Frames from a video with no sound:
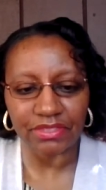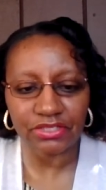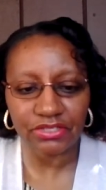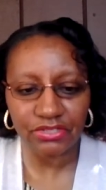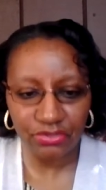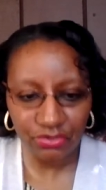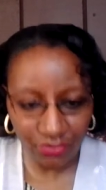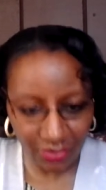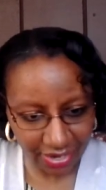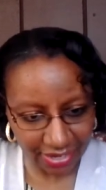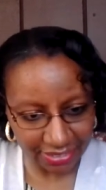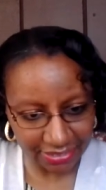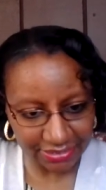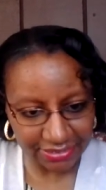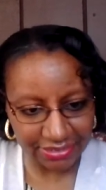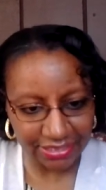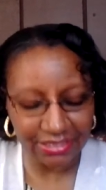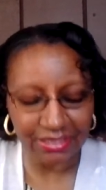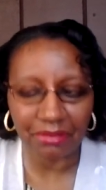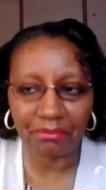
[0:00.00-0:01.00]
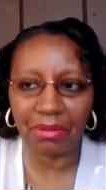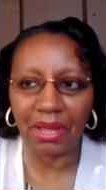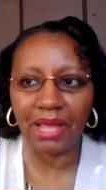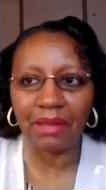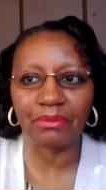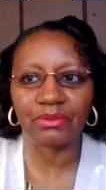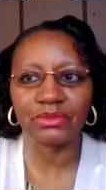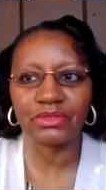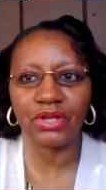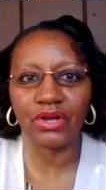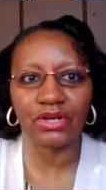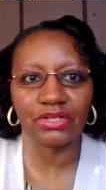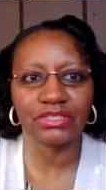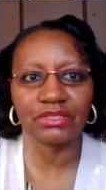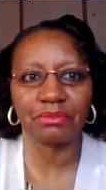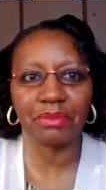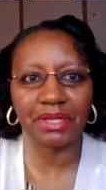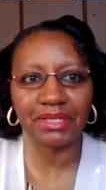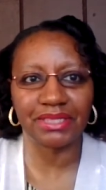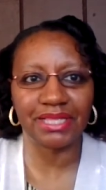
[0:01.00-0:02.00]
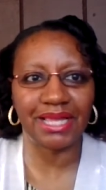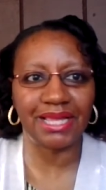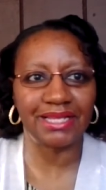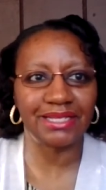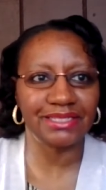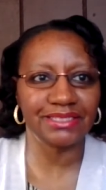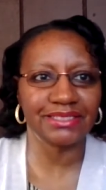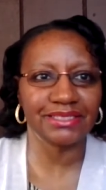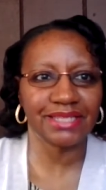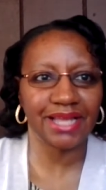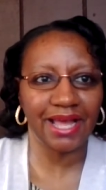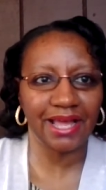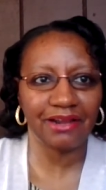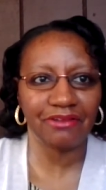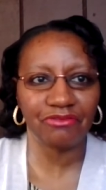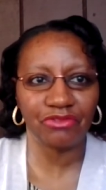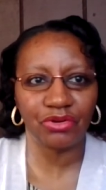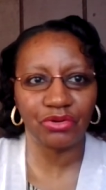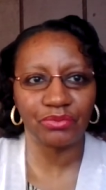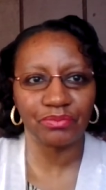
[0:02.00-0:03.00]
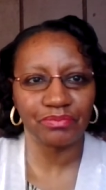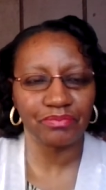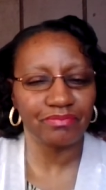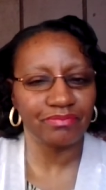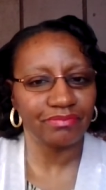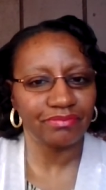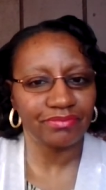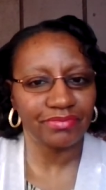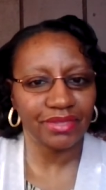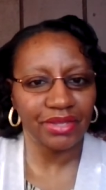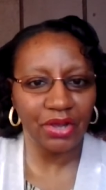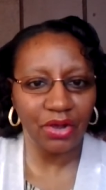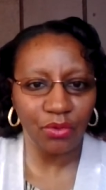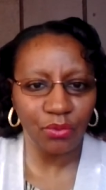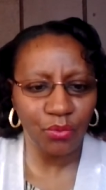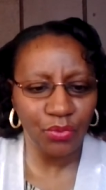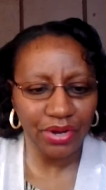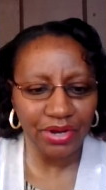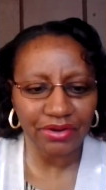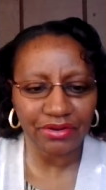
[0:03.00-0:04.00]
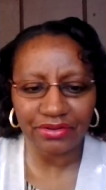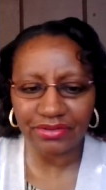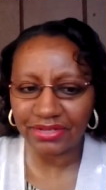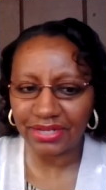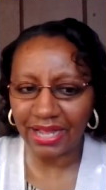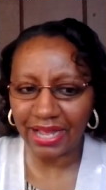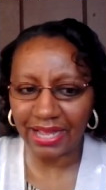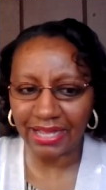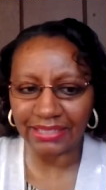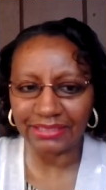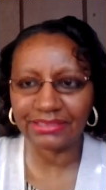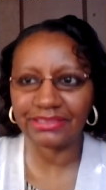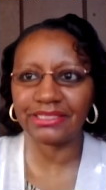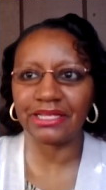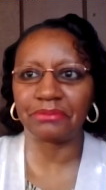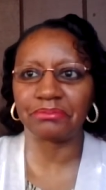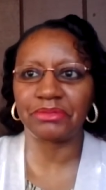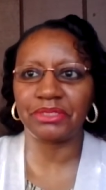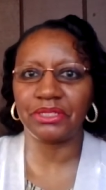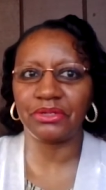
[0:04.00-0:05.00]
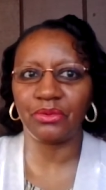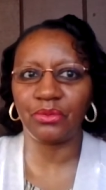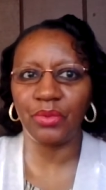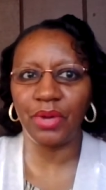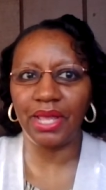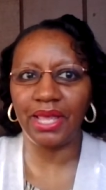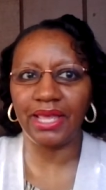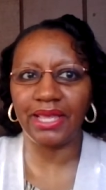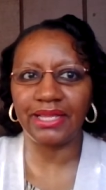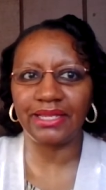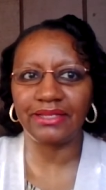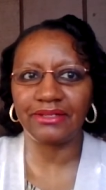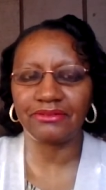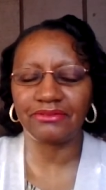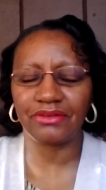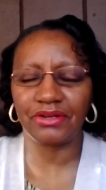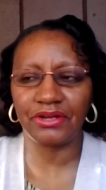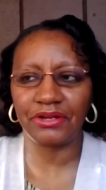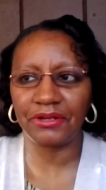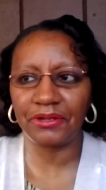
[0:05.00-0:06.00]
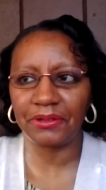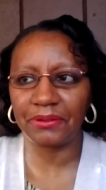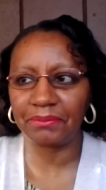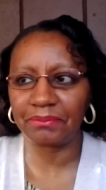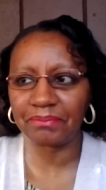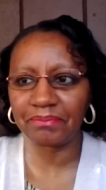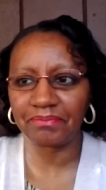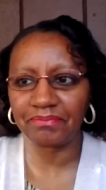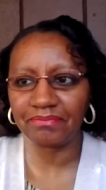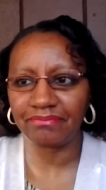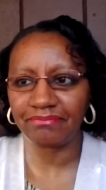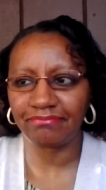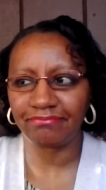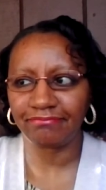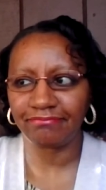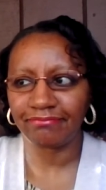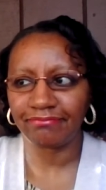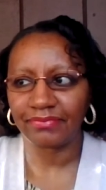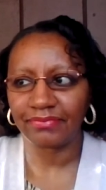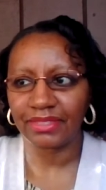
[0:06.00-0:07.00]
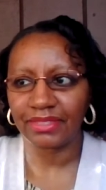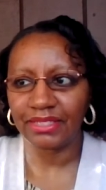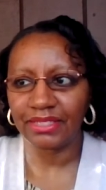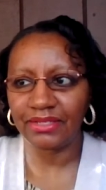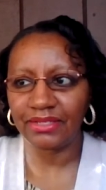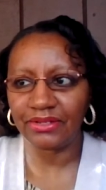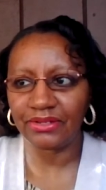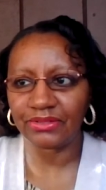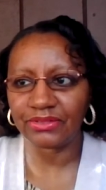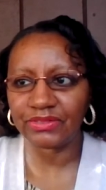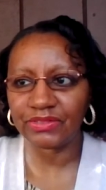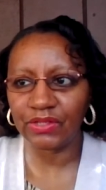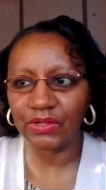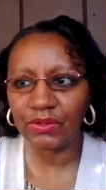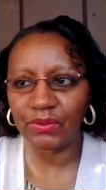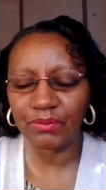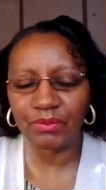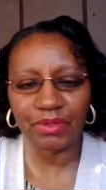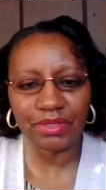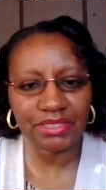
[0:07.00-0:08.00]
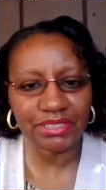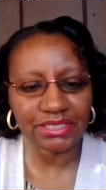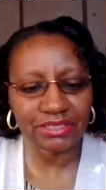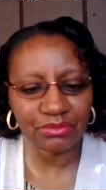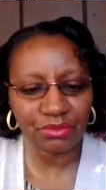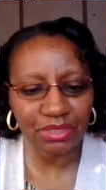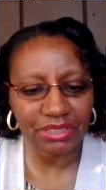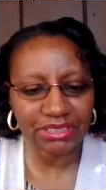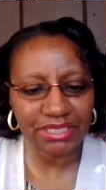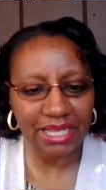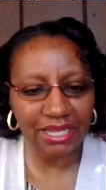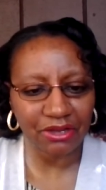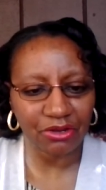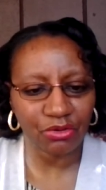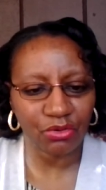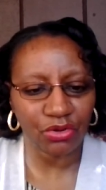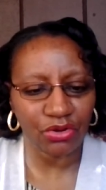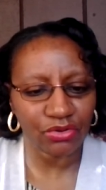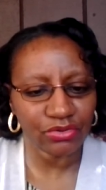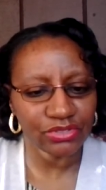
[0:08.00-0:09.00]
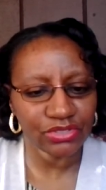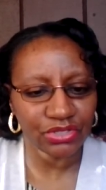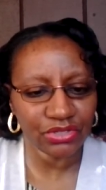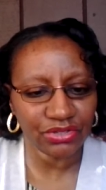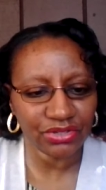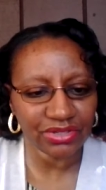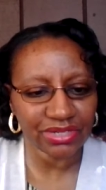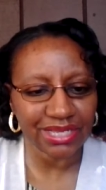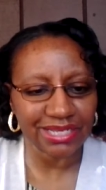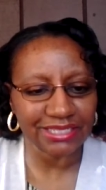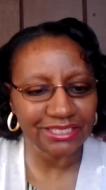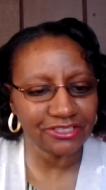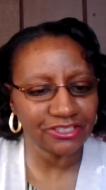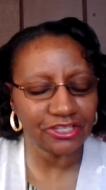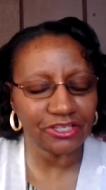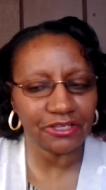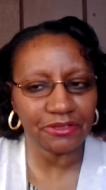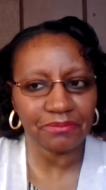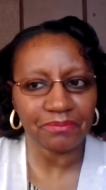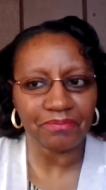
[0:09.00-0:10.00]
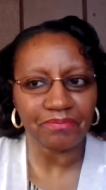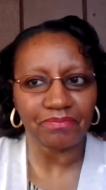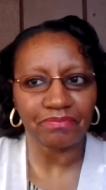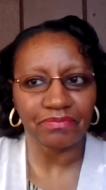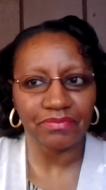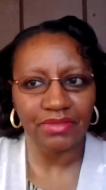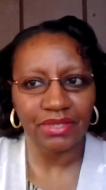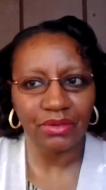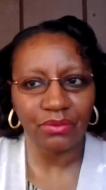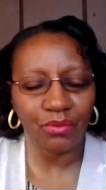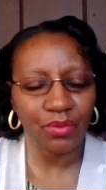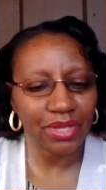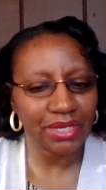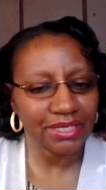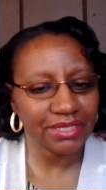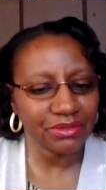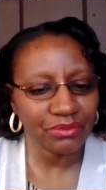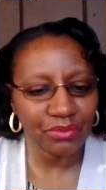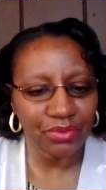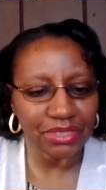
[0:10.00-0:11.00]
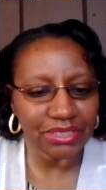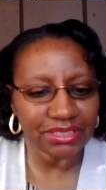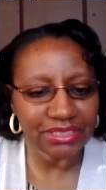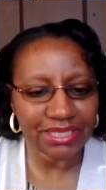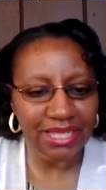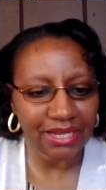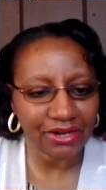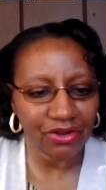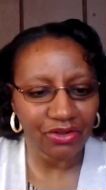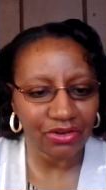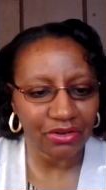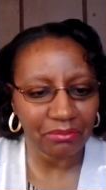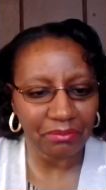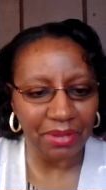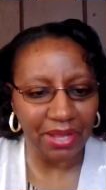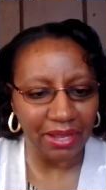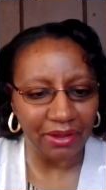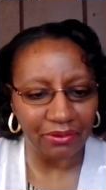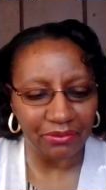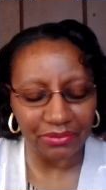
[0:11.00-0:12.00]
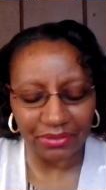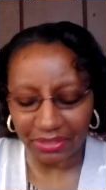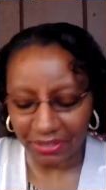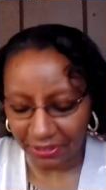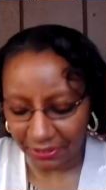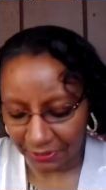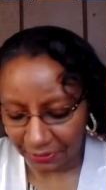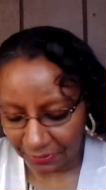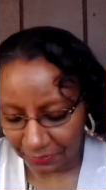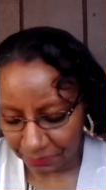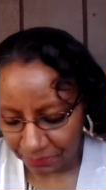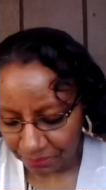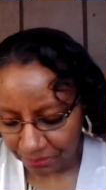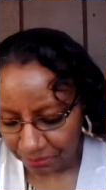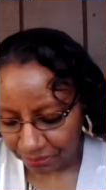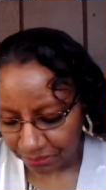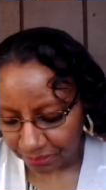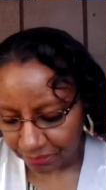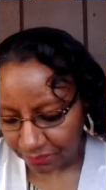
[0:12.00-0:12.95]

to Christ. And the Bible talks about that. And it's kind of a, a weird concept in a way. Um, you know, so we just want to take a closer look and see what what is that all about. Um,